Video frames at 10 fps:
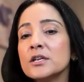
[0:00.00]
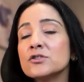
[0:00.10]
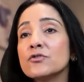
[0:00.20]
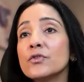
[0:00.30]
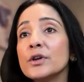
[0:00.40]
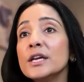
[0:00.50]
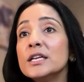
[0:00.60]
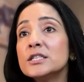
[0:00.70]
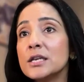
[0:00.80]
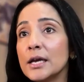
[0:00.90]
So for
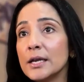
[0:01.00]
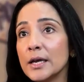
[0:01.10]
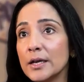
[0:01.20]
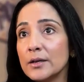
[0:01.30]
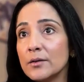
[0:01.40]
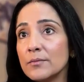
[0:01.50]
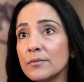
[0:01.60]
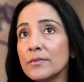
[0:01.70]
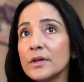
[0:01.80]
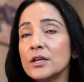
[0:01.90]
each line item
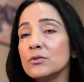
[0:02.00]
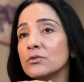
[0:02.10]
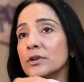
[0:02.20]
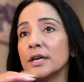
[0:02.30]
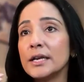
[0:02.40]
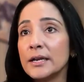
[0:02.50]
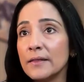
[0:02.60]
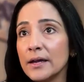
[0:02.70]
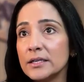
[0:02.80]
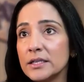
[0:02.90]
that you created in
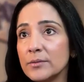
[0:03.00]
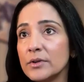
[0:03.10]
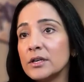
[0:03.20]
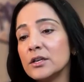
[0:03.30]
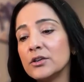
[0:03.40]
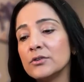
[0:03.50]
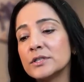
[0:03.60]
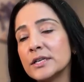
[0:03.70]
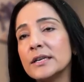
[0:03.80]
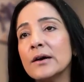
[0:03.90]
that table, you
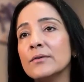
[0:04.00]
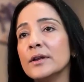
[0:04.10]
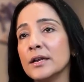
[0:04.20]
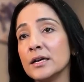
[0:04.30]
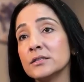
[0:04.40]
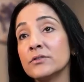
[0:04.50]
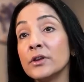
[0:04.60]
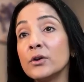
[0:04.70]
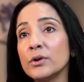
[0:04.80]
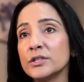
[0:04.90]
sit down and ask
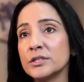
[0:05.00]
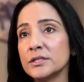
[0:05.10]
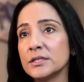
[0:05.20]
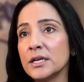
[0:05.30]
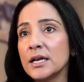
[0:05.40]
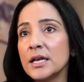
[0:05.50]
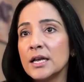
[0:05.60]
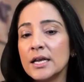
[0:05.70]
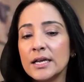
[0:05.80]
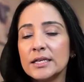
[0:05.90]
3 questions.
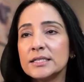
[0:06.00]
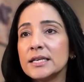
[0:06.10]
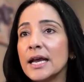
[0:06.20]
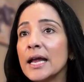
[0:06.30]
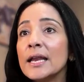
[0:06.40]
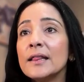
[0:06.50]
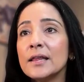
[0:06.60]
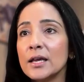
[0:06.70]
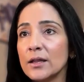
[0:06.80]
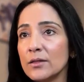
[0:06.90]
Is
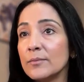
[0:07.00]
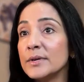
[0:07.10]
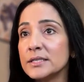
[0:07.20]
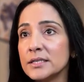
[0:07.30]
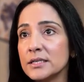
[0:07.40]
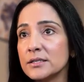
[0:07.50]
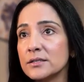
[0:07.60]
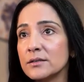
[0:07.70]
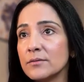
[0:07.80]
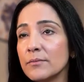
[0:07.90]
anything in the
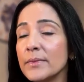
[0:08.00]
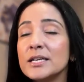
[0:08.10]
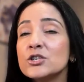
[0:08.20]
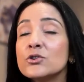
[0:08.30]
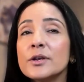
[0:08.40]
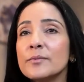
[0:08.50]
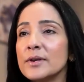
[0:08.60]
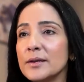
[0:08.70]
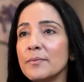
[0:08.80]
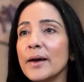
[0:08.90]
business
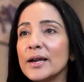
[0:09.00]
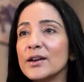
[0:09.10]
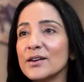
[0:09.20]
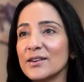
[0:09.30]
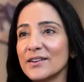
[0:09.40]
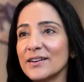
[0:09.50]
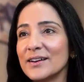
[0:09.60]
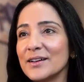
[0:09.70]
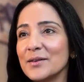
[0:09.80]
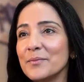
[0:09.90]
measurably better
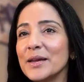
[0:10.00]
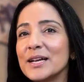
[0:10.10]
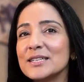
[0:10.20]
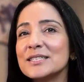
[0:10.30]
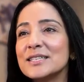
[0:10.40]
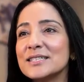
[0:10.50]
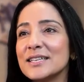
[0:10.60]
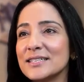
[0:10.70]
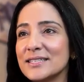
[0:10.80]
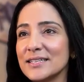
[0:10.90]
because this
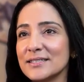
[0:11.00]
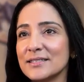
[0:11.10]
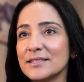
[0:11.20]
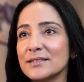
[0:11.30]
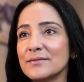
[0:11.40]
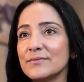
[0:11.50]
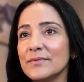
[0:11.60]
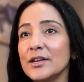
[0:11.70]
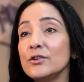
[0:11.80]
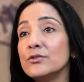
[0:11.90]
exists?
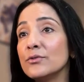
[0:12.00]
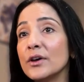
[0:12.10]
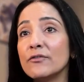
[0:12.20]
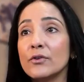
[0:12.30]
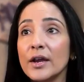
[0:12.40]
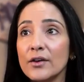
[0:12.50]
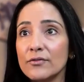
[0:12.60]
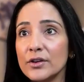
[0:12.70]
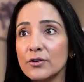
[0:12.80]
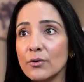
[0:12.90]
And you do that for
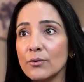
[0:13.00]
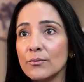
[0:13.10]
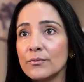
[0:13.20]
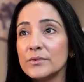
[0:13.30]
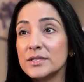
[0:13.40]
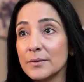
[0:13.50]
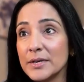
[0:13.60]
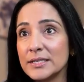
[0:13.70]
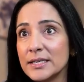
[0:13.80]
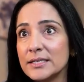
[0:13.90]
every row. Does that
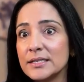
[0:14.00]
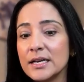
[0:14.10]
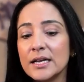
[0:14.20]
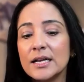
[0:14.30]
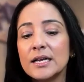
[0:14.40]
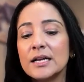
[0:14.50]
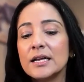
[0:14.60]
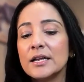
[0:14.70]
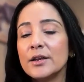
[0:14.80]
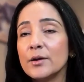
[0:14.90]
make sense?
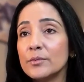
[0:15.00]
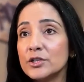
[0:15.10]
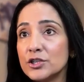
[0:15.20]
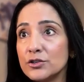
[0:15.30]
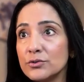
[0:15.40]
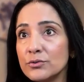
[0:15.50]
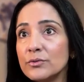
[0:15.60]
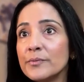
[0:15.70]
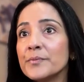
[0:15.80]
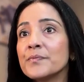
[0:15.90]
Number 2,